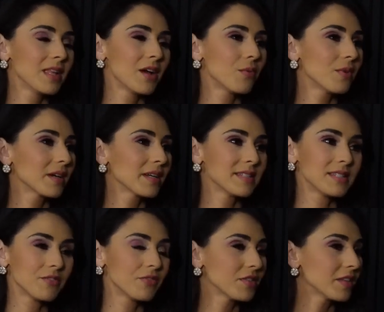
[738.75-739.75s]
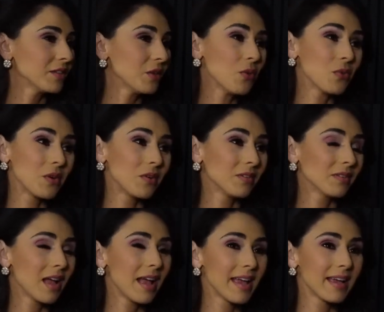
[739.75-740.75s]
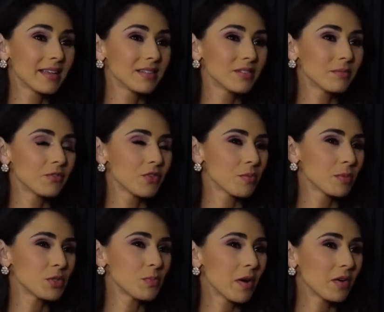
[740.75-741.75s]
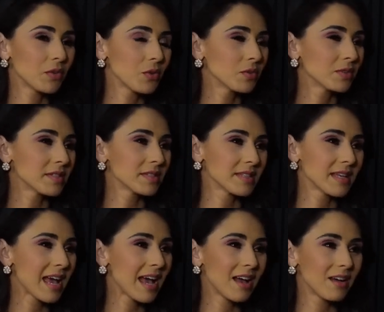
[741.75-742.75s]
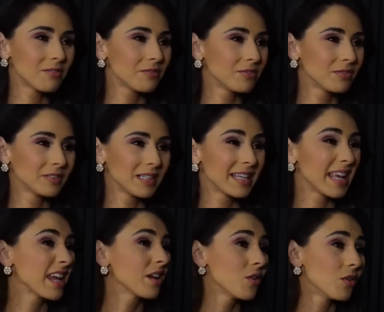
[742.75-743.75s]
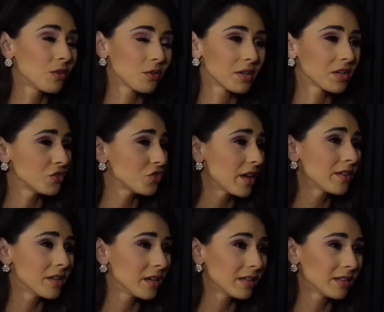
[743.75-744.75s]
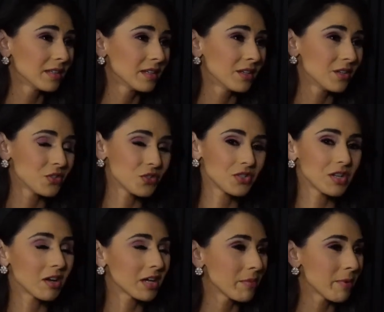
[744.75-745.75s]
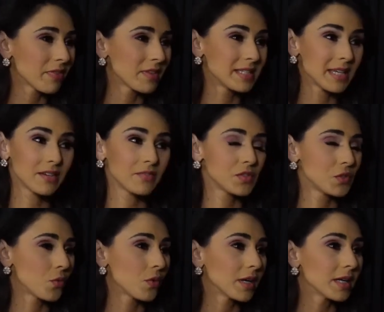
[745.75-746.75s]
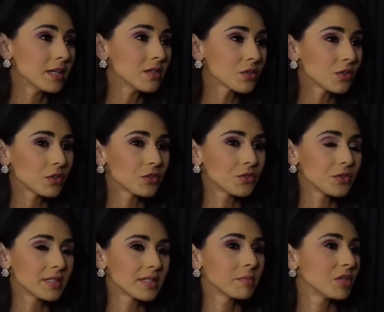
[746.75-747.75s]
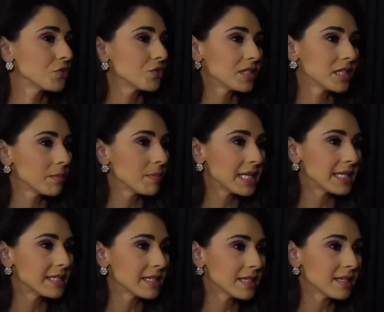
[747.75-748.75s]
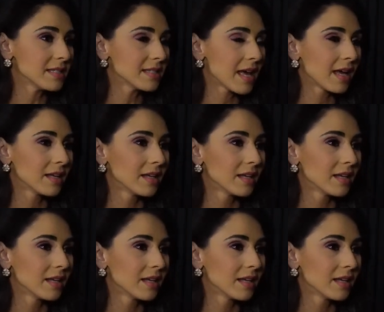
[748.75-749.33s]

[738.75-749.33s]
Network is different than local. And for the most part, local doesn't have an angle or an agenda. You're just talking about the day of stories, or you're doing some interesting pieces that,